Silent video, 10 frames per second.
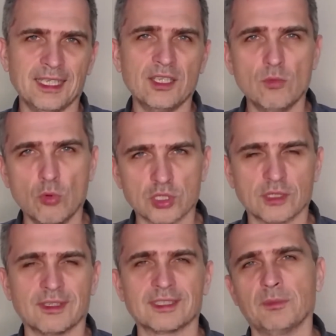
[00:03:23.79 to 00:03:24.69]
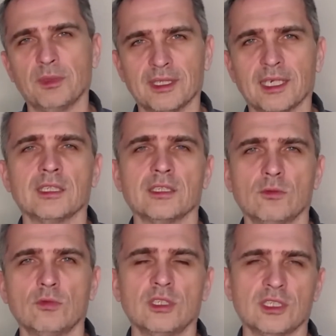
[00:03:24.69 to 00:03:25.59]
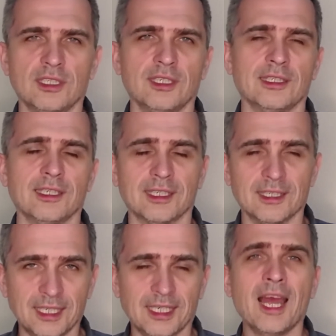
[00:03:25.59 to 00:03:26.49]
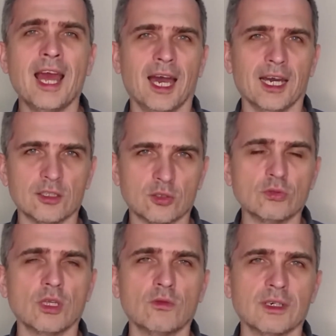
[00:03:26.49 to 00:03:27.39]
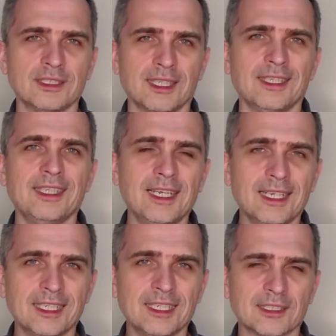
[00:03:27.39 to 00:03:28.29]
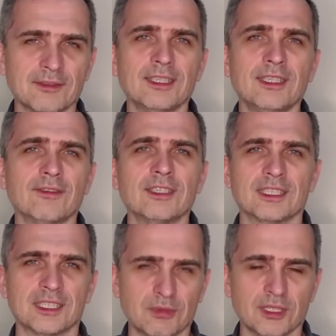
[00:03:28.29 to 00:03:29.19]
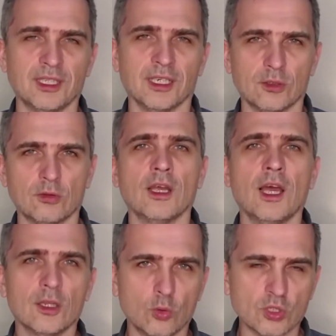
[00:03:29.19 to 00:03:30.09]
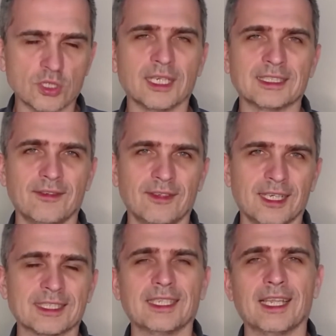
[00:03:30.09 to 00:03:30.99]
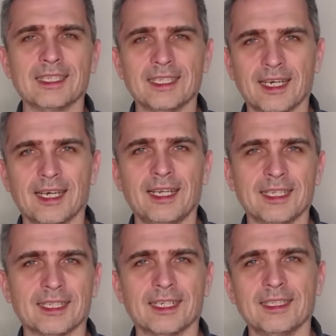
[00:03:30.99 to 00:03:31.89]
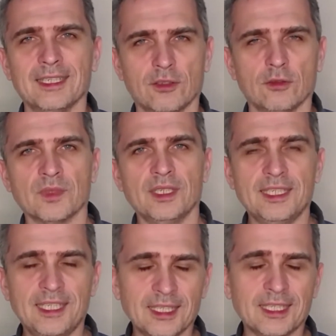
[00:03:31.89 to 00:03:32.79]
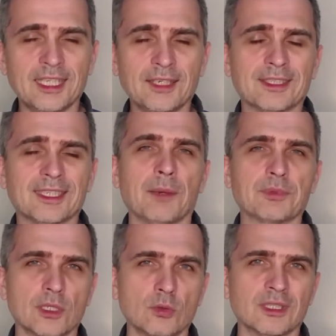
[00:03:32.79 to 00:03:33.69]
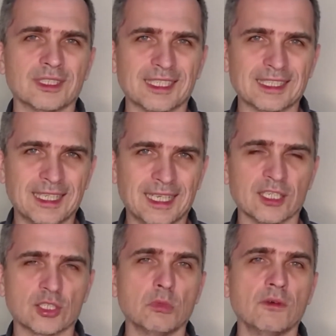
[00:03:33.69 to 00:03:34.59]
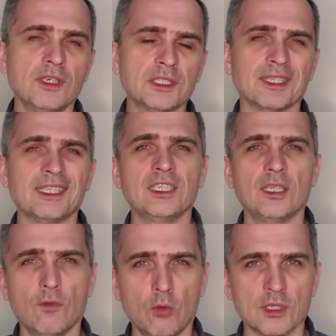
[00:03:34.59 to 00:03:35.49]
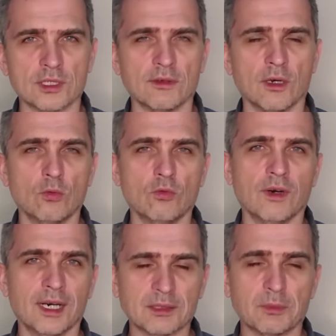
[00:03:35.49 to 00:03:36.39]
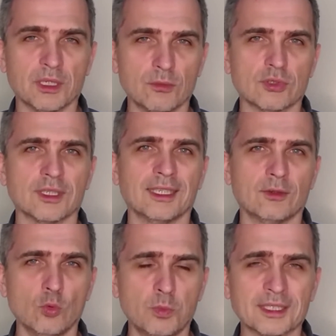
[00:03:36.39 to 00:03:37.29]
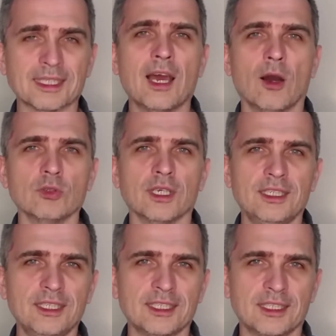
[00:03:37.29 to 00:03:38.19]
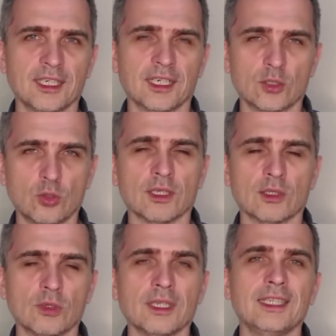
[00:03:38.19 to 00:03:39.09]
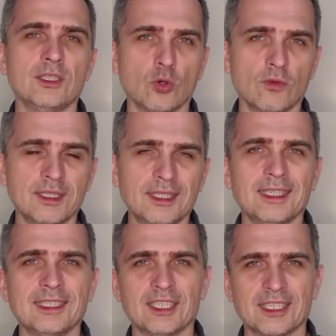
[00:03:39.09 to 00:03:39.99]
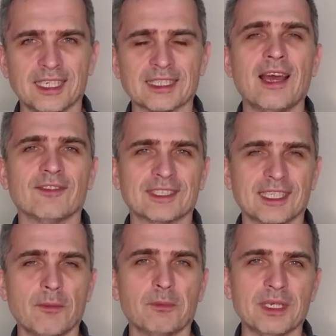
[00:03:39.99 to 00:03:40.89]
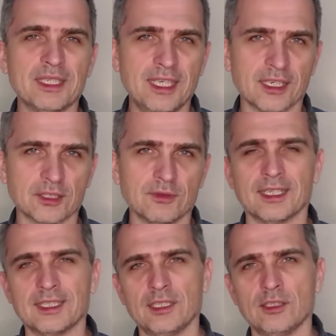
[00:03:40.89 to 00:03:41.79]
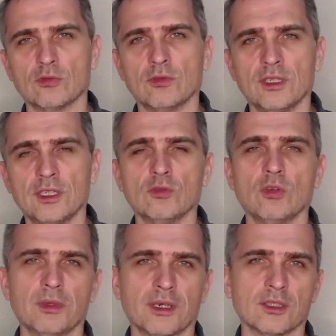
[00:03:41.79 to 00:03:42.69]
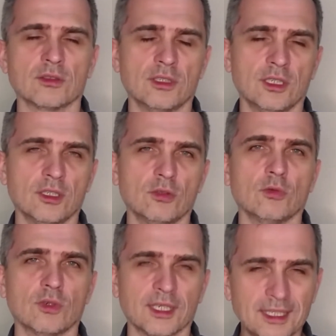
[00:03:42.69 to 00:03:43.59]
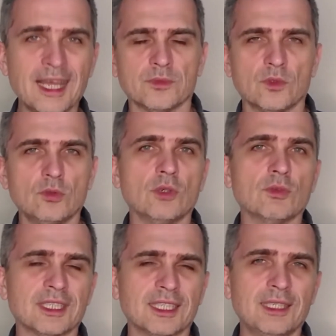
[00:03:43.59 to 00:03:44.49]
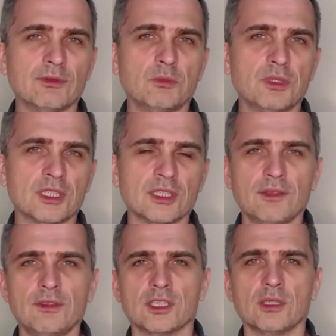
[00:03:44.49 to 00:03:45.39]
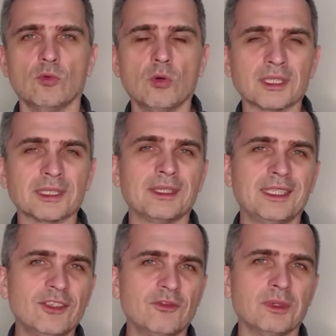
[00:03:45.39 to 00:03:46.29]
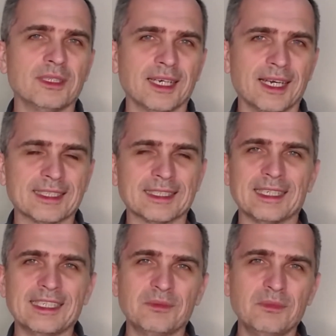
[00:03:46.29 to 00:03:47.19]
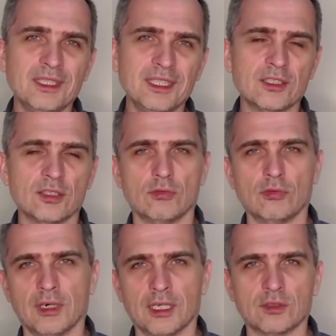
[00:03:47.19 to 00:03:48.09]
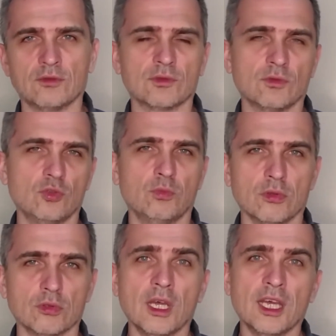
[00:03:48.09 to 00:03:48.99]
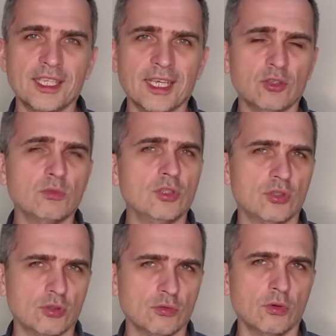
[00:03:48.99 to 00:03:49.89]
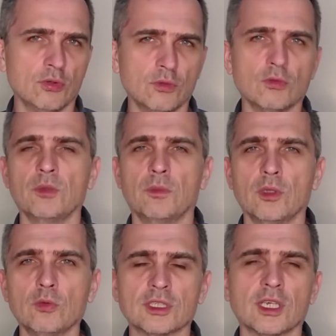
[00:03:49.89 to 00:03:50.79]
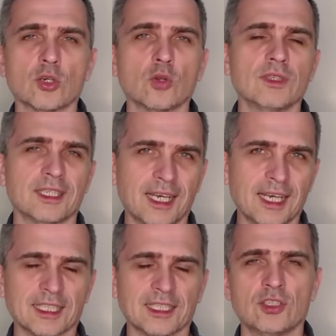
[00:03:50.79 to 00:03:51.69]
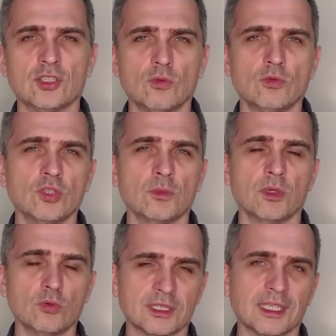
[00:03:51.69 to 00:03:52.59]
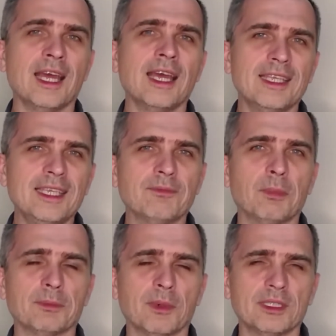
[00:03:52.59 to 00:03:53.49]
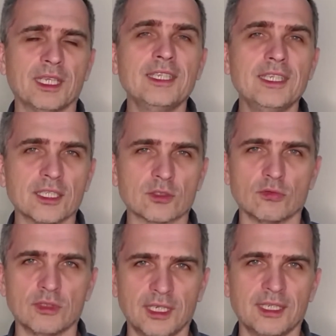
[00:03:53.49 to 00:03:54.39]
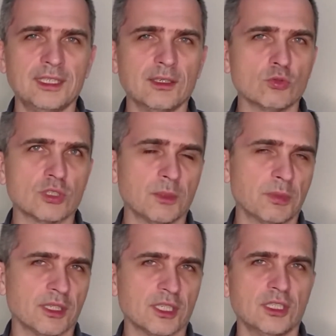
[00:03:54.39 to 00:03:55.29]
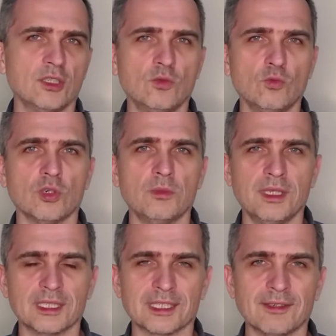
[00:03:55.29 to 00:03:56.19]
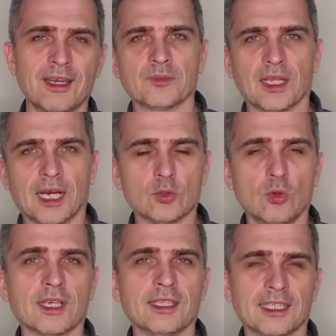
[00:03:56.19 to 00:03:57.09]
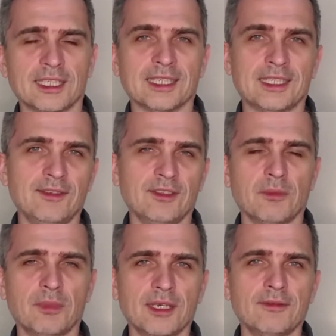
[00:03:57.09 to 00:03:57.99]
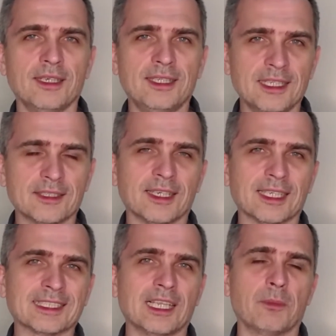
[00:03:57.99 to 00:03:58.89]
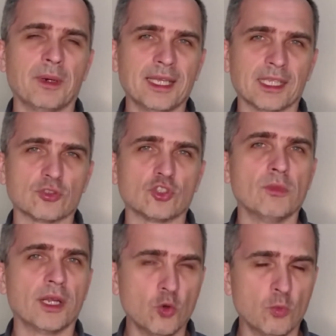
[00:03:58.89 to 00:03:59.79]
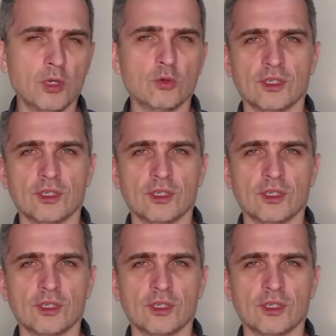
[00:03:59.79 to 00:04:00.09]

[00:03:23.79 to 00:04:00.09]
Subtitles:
Unfortunately, you really have a humanitarian catastrophe, caused primarily by the actions of Kiev, which cut off your electricity. That is, in fact, Russia cannot supply you with electricity today, and from here you have neither electricity nor water supply, which is also tied to electricity. And Kiev, it is doing this absolutely deliberately in order to displease you, because Kupensk is one of those cities that, before the war, and now, as a whole, supports the Russian military